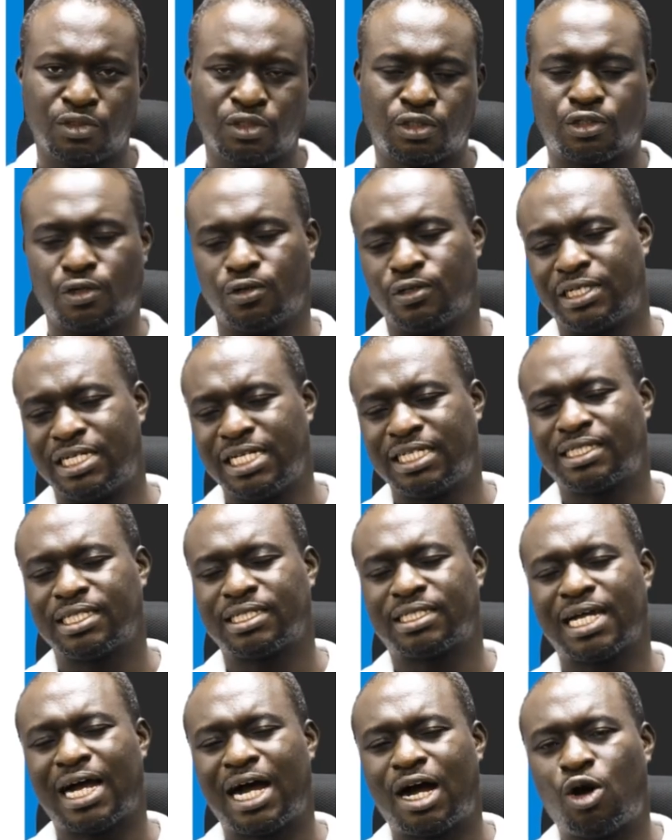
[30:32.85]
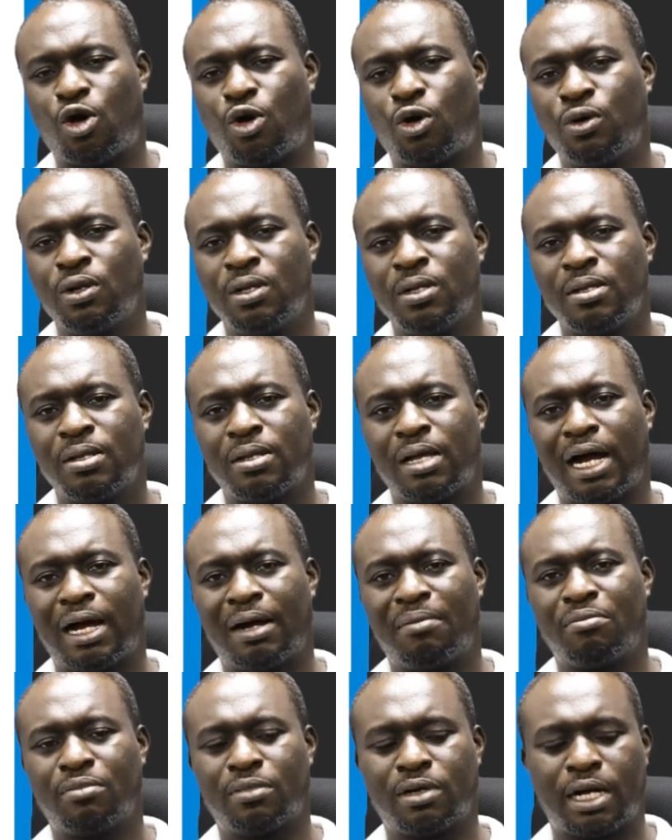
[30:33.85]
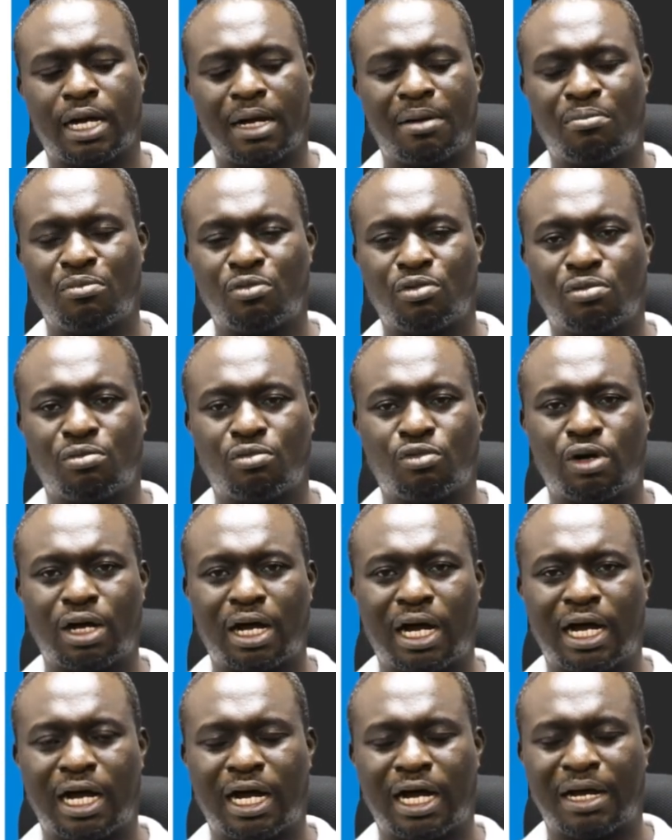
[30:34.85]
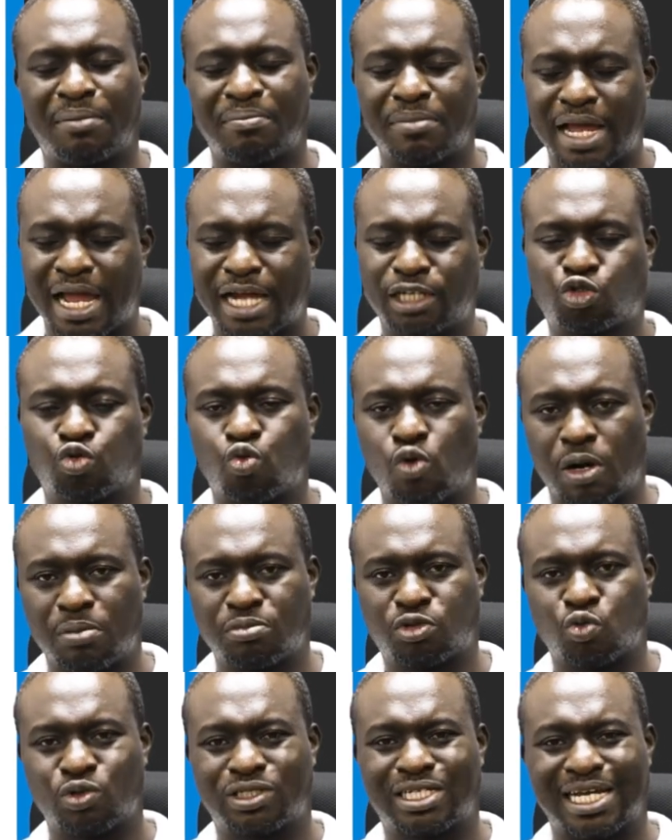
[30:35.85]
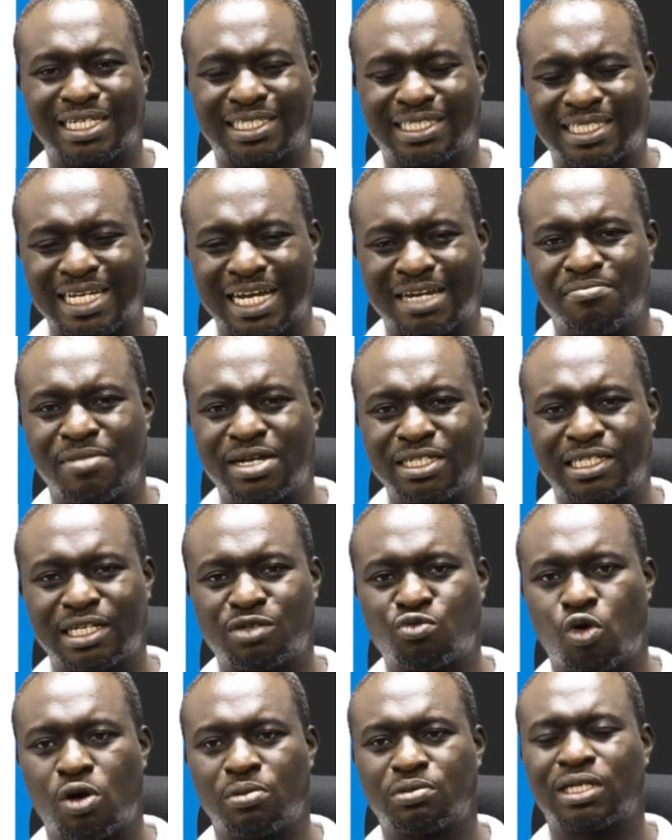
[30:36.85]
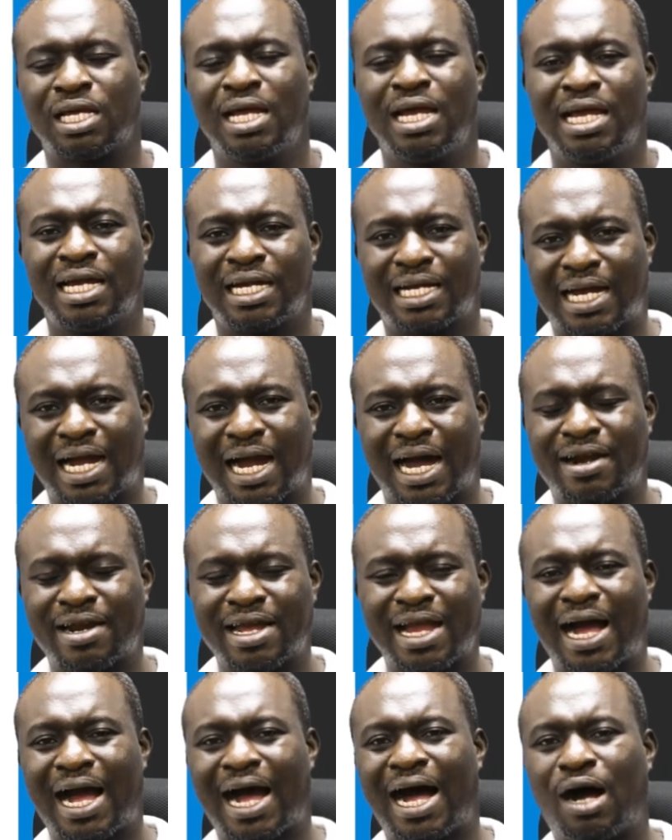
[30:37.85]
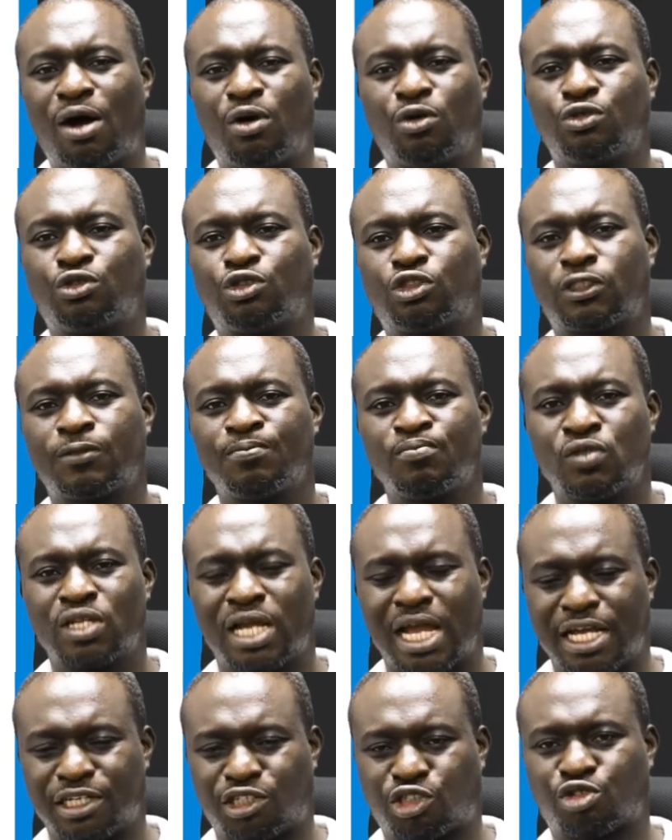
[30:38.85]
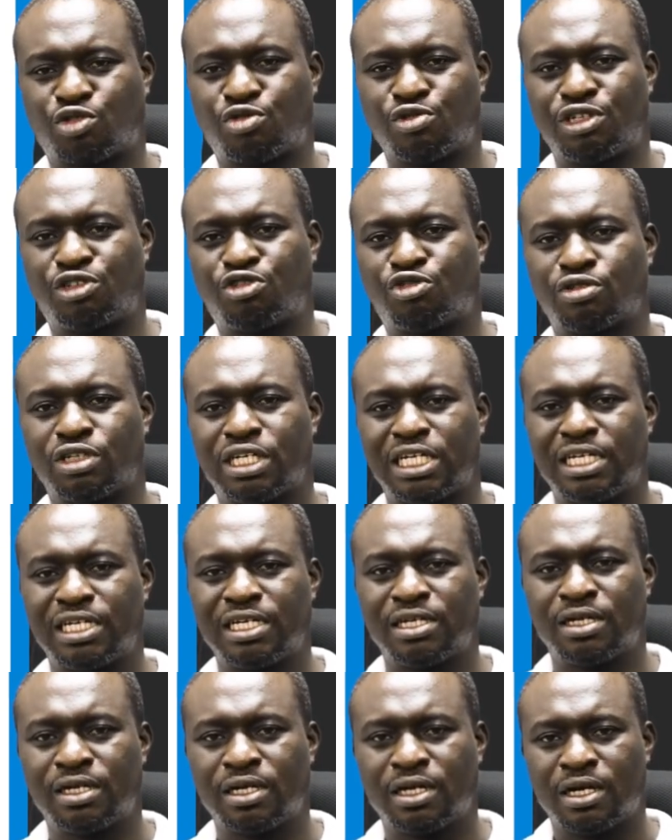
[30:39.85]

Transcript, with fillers: So this is how um, um, um, earthworms, which are segmented worms, carry out excretory